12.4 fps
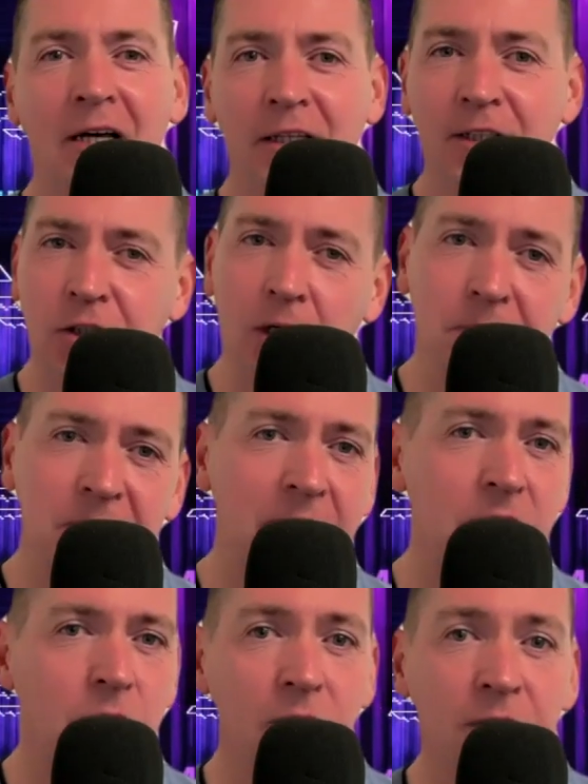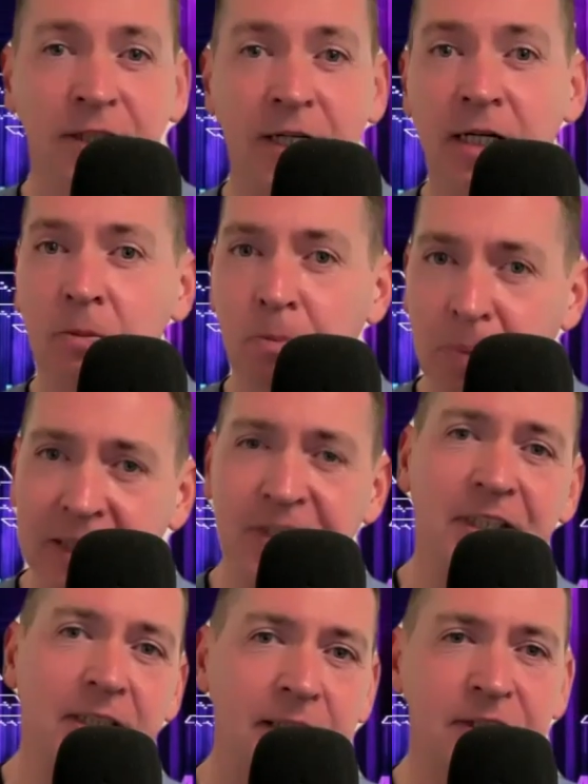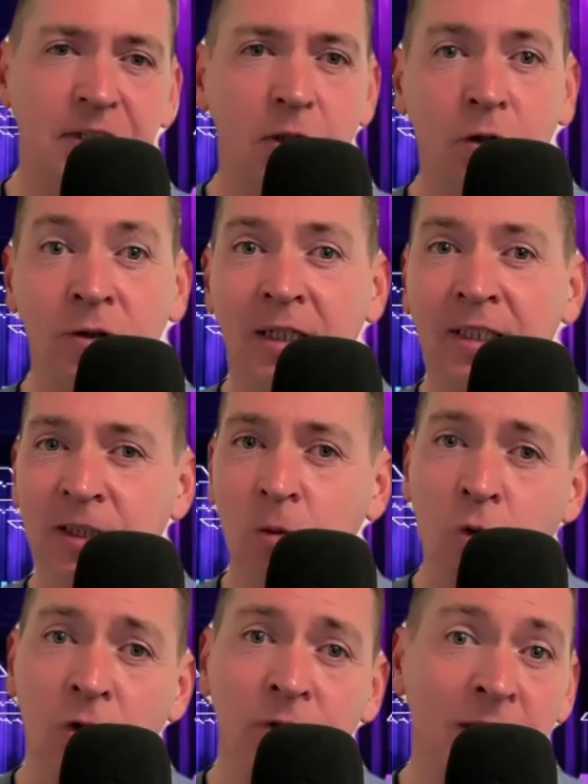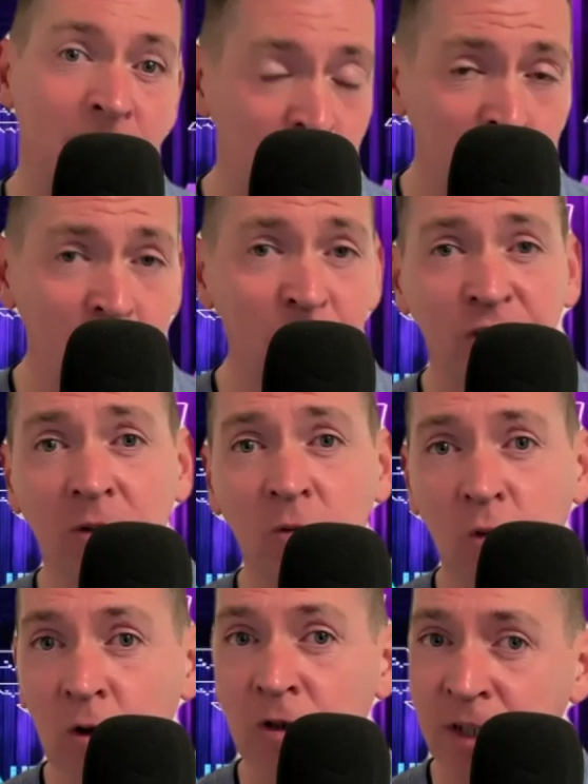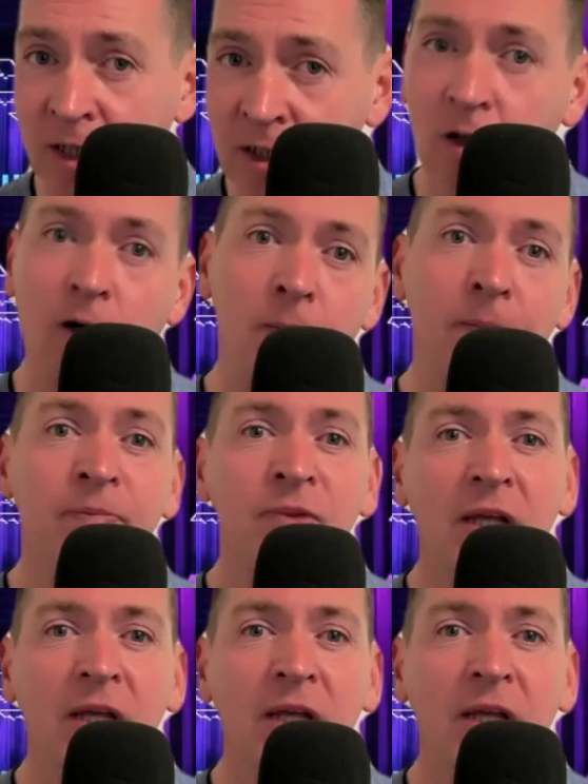the top 10 odds I am basing this on is the one that EurovisionWorld.com